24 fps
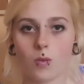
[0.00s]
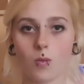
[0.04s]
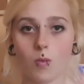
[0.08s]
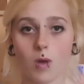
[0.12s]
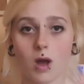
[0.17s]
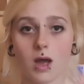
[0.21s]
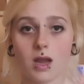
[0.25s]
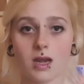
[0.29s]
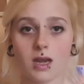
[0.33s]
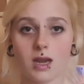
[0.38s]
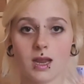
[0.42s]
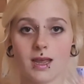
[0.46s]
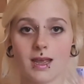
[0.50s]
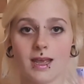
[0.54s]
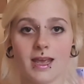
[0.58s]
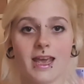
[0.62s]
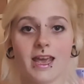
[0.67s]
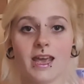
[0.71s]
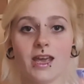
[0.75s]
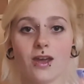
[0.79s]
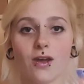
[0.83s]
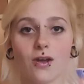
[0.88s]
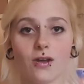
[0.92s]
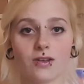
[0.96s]
1.
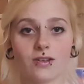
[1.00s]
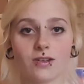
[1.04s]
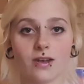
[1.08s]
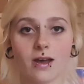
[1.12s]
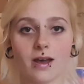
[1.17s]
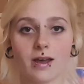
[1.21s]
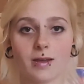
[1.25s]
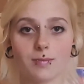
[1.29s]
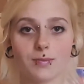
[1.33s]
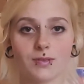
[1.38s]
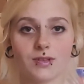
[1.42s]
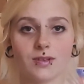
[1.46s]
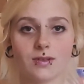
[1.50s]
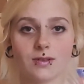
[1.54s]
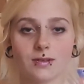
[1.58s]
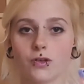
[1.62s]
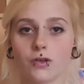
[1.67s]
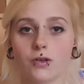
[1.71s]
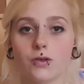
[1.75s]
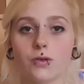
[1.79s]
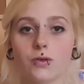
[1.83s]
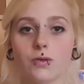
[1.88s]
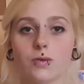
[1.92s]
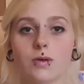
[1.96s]
Ego types,
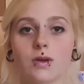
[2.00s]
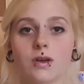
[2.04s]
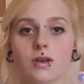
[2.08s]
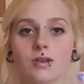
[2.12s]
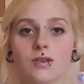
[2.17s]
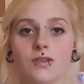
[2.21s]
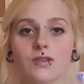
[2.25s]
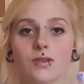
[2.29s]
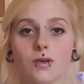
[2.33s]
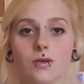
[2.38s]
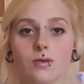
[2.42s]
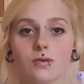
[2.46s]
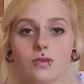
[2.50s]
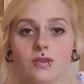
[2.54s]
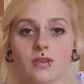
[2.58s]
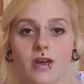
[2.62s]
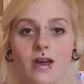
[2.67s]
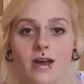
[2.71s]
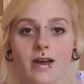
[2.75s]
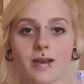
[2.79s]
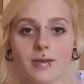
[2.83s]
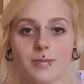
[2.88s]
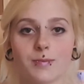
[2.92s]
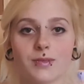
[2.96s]
2. Soul
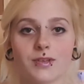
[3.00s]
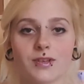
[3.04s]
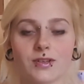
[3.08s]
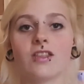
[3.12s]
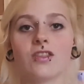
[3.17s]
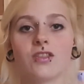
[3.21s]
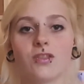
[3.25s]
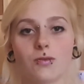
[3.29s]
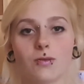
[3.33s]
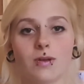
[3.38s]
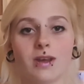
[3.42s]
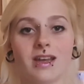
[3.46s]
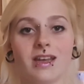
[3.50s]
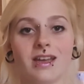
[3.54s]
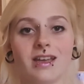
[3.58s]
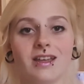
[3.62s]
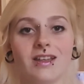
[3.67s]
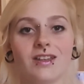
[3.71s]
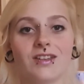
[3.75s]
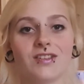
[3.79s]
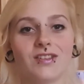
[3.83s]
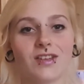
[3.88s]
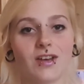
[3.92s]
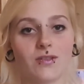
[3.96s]
types, and
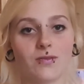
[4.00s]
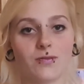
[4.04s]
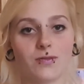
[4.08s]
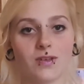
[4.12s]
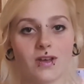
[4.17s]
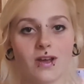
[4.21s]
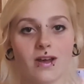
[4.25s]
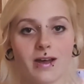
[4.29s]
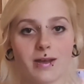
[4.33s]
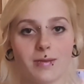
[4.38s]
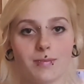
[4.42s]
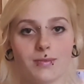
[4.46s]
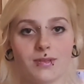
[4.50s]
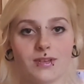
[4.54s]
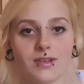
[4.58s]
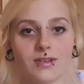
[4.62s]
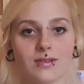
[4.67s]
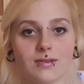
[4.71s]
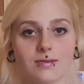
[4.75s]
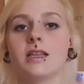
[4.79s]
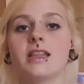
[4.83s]
3. Self types.